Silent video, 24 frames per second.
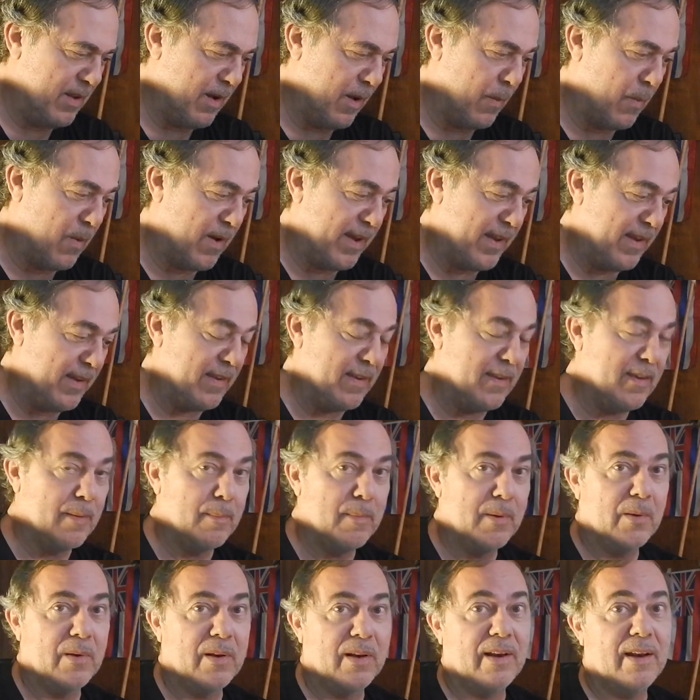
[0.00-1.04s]
Hawaiian
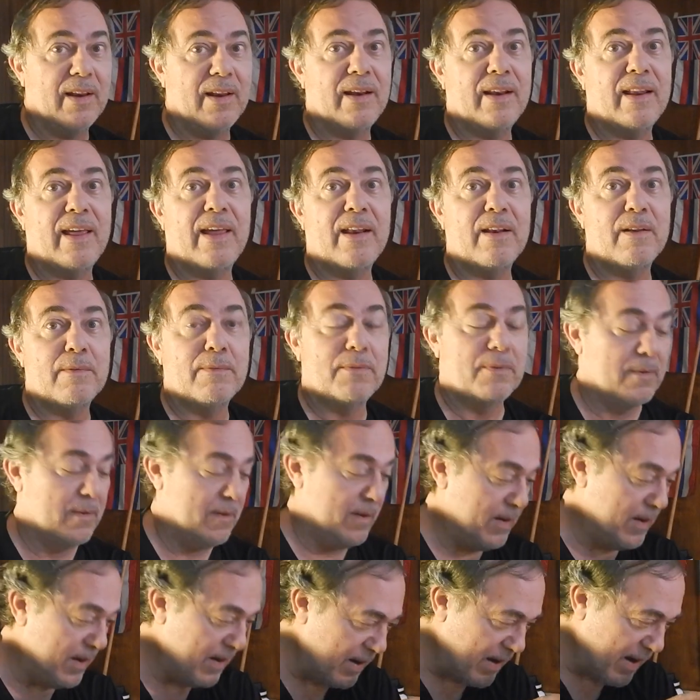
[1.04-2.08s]
community,
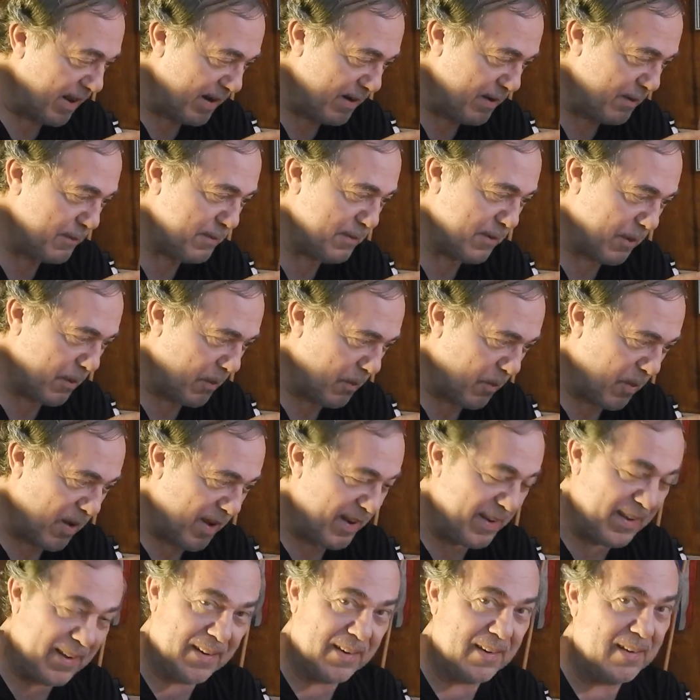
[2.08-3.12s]
Native
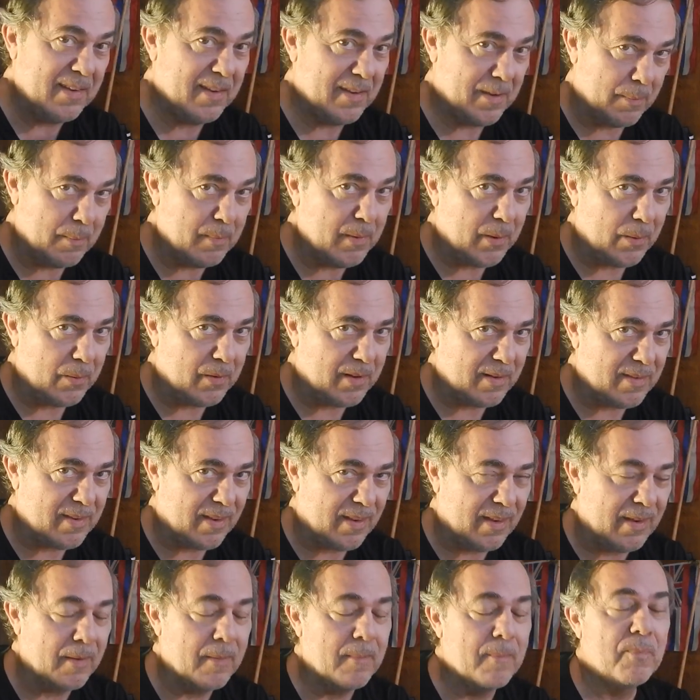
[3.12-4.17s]
Hawaiian
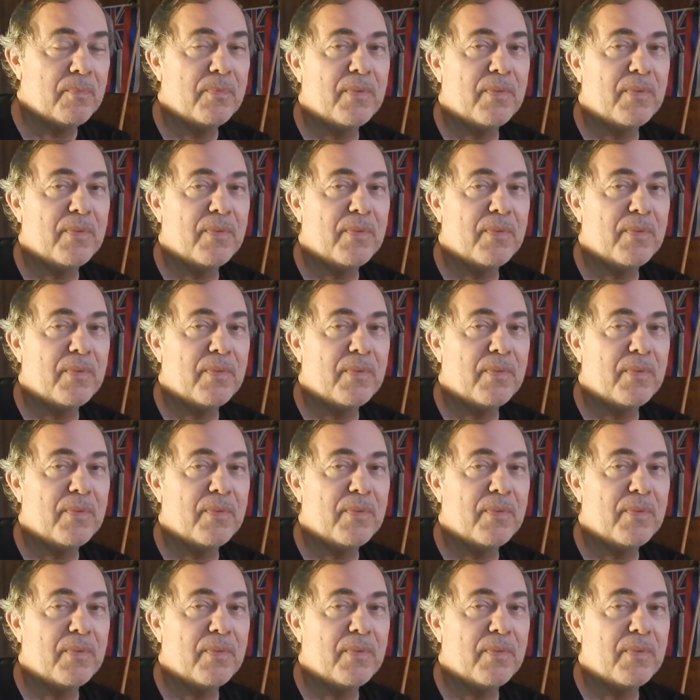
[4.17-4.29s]
community.